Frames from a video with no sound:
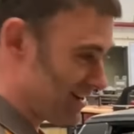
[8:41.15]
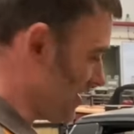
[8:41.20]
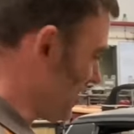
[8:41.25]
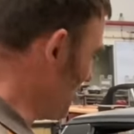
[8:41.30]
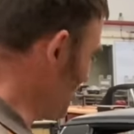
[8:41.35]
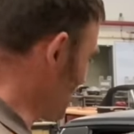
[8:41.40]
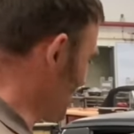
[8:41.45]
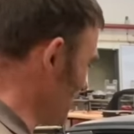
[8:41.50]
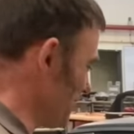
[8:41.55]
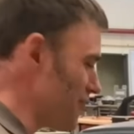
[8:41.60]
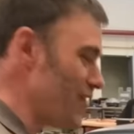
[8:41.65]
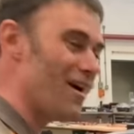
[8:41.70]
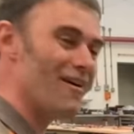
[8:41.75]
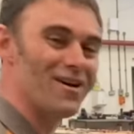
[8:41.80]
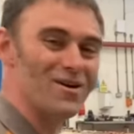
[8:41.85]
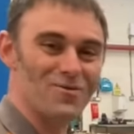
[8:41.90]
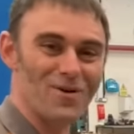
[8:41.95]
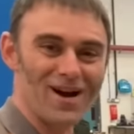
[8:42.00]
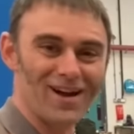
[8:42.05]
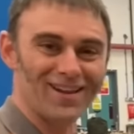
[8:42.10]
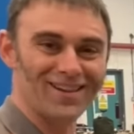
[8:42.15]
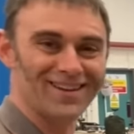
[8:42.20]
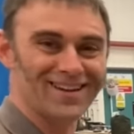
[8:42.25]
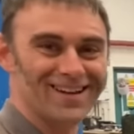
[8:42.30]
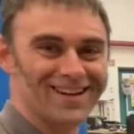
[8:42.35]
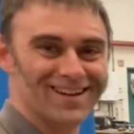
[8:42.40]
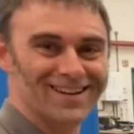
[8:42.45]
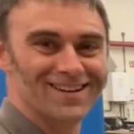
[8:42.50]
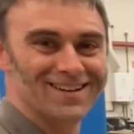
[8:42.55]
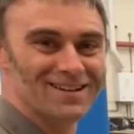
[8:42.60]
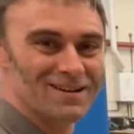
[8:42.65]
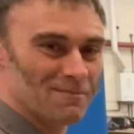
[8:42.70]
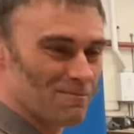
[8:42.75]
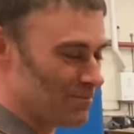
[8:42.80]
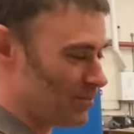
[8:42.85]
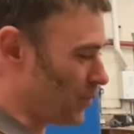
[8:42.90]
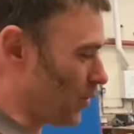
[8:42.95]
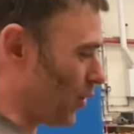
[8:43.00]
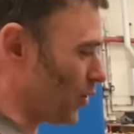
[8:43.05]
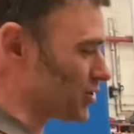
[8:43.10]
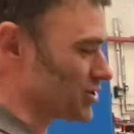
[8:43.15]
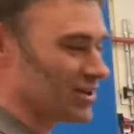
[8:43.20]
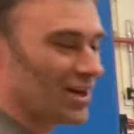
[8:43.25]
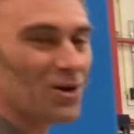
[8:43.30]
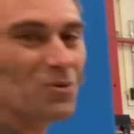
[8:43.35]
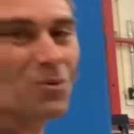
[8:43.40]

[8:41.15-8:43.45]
knows very well. Yeah. Porsche 914.